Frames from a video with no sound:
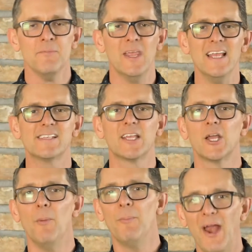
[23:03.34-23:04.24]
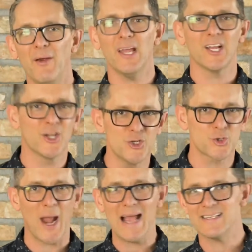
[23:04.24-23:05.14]
He's comparing and
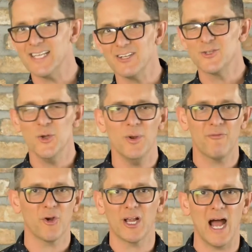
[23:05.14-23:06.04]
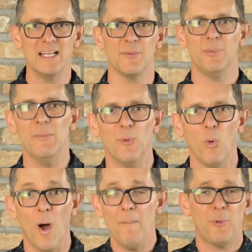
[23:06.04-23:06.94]
contrasting two different kinds of
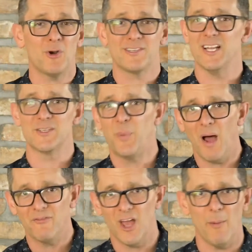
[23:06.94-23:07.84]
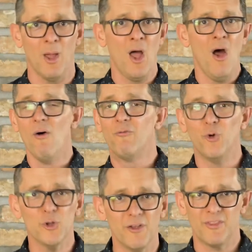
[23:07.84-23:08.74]
people. One person is puffed up,
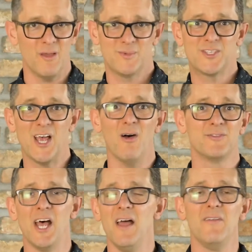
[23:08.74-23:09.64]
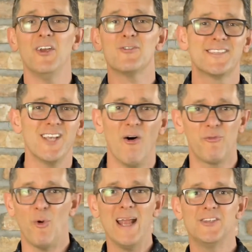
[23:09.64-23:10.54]
full of themselves. They're
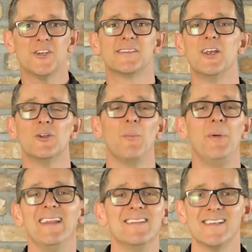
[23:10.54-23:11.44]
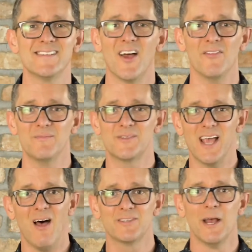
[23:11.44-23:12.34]
self-righteous. Their dependence is on
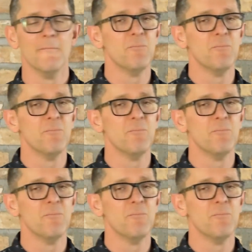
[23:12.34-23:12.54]
themselves.